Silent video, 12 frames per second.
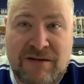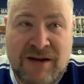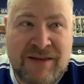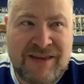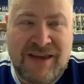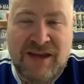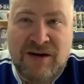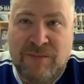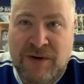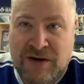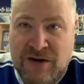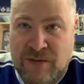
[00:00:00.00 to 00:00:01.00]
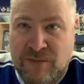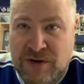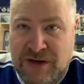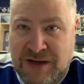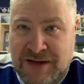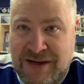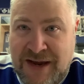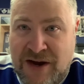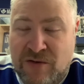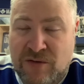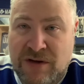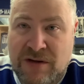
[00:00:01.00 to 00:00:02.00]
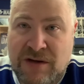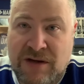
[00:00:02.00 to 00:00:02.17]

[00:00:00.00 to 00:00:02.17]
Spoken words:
I think he had a big number to get down,